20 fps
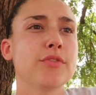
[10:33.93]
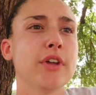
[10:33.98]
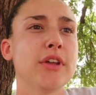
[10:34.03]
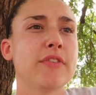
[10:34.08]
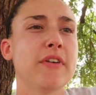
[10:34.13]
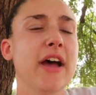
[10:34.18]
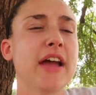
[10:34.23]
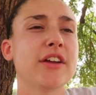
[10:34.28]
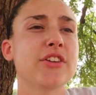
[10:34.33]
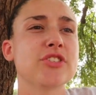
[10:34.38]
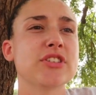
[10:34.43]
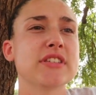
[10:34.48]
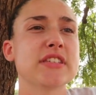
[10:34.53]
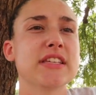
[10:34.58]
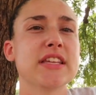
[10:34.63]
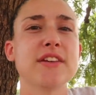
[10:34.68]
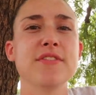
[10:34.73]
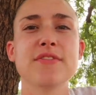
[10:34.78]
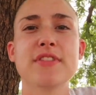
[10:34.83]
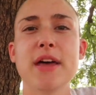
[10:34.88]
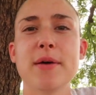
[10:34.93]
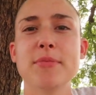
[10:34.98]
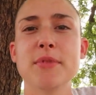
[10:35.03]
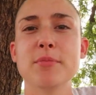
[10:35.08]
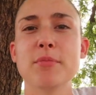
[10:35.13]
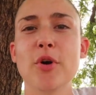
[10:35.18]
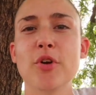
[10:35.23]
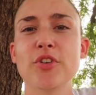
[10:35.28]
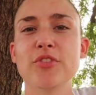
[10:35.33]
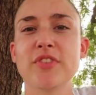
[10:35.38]
If I could just give them
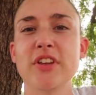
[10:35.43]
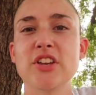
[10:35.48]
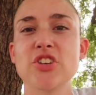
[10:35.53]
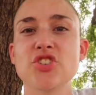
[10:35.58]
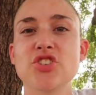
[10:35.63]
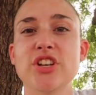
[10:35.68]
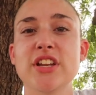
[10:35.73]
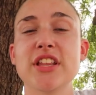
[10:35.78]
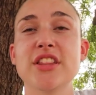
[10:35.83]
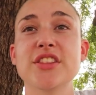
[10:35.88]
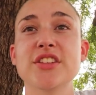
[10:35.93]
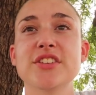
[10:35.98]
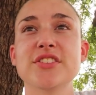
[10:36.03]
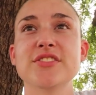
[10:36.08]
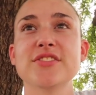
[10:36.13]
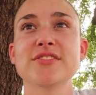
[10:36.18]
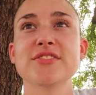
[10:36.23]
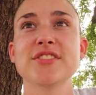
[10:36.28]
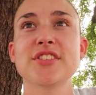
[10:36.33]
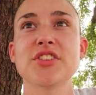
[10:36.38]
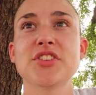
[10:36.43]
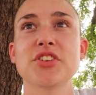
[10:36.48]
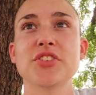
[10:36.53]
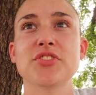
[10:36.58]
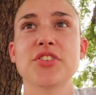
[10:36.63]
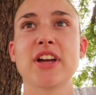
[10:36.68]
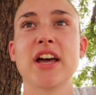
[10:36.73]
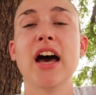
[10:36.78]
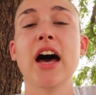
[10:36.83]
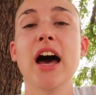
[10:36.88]
the motivation and
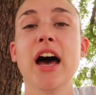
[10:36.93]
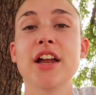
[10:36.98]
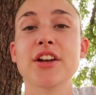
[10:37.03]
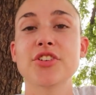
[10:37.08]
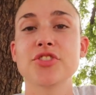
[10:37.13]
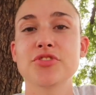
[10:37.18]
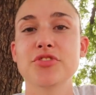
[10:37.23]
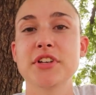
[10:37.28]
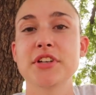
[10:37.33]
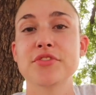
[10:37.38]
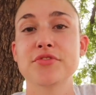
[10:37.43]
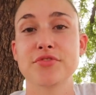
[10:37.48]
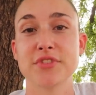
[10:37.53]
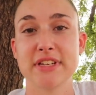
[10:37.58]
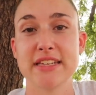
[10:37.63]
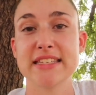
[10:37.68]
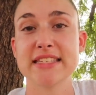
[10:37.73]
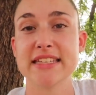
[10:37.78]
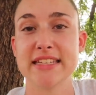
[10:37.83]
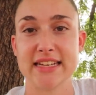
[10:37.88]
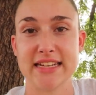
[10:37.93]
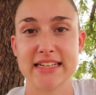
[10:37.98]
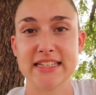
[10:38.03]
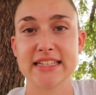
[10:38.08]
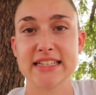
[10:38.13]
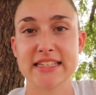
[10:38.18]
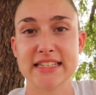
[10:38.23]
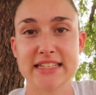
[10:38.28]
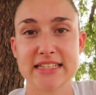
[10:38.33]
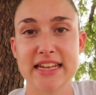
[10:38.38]
the concrete reasoning
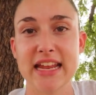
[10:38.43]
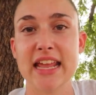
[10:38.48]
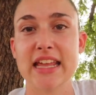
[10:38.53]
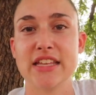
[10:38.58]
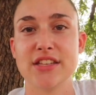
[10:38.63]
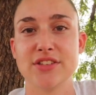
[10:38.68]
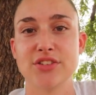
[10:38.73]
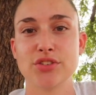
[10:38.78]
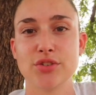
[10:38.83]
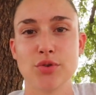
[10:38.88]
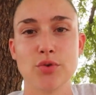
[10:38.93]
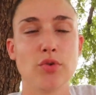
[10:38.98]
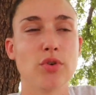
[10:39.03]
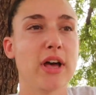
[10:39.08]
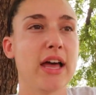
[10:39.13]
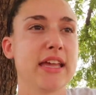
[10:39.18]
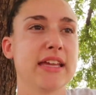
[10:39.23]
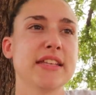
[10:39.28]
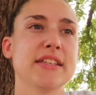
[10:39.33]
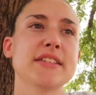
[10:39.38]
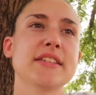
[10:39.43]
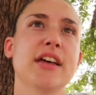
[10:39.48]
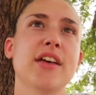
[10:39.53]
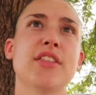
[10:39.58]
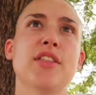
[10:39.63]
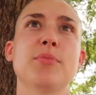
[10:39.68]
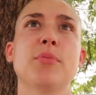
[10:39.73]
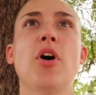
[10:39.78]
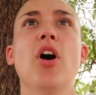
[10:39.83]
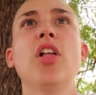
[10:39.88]
to stay in school, I can
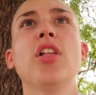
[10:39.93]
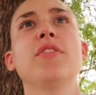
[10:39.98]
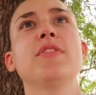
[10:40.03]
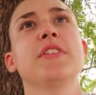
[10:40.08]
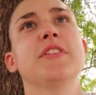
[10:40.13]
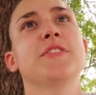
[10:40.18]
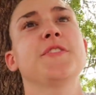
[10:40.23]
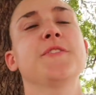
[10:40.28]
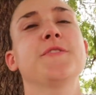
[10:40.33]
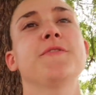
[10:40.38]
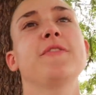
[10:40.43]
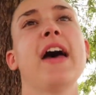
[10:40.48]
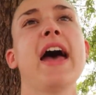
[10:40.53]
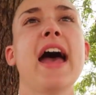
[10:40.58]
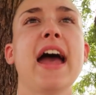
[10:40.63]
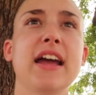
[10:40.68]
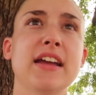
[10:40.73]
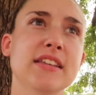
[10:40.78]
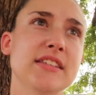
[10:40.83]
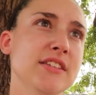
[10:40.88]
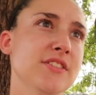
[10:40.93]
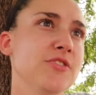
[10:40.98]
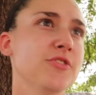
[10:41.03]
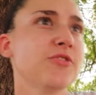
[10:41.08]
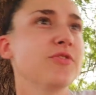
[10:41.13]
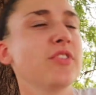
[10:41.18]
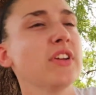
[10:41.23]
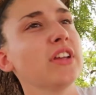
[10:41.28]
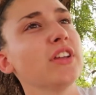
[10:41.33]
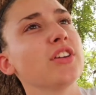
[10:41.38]
tell them all of these facts and
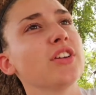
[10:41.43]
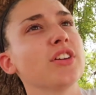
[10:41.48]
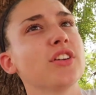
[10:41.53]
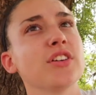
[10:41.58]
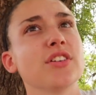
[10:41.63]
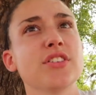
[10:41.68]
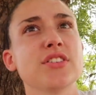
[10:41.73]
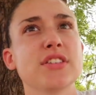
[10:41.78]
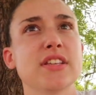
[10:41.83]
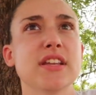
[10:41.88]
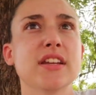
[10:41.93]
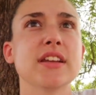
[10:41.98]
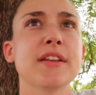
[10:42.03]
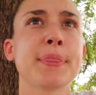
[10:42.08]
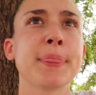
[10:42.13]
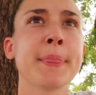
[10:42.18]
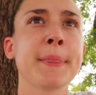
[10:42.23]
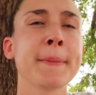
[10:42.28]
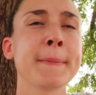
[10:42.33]
figures and,